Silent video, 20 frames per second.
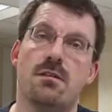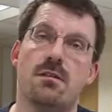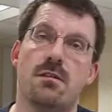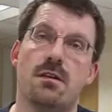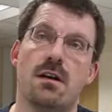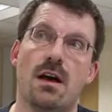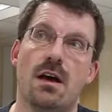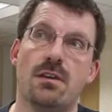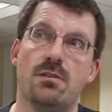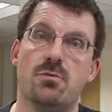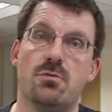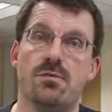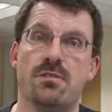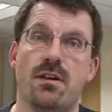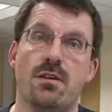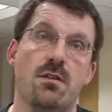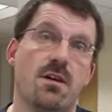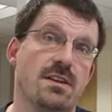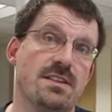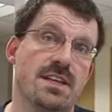And
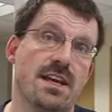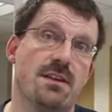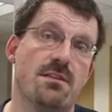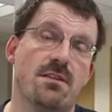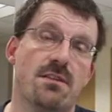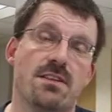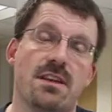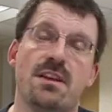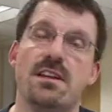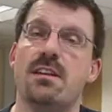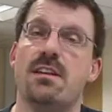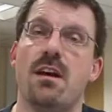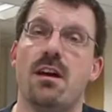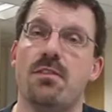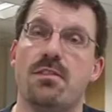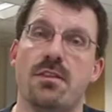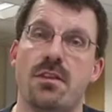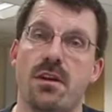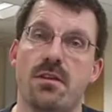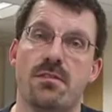also I download any
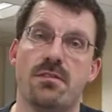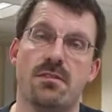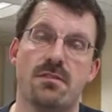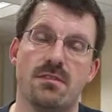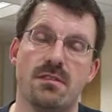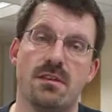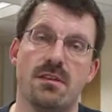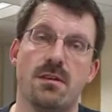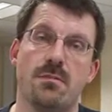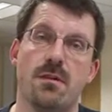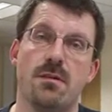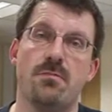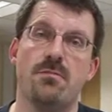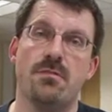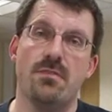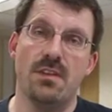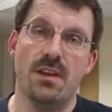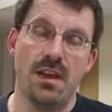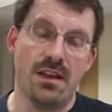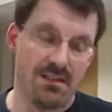other notes that come up for
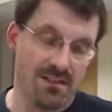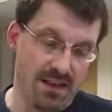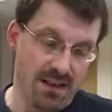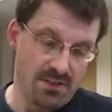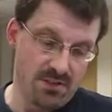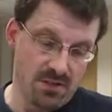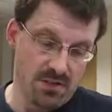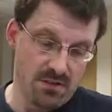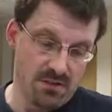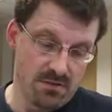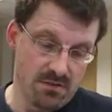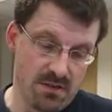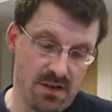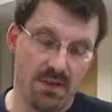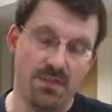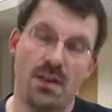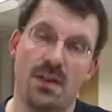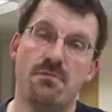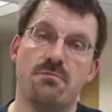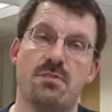the next lecture
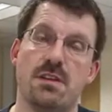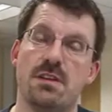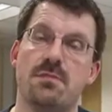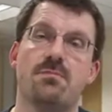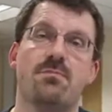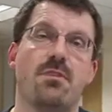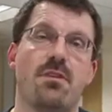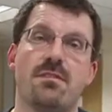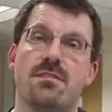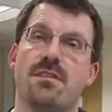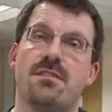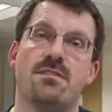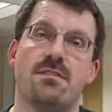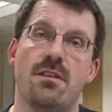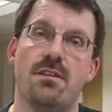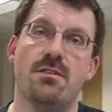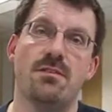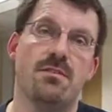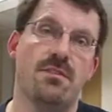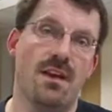and then read and process
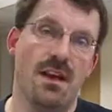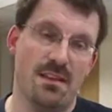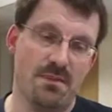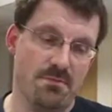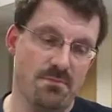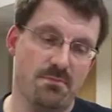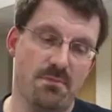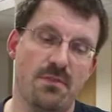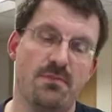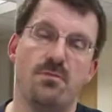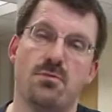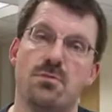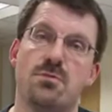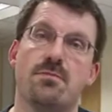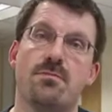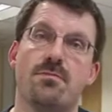those as before.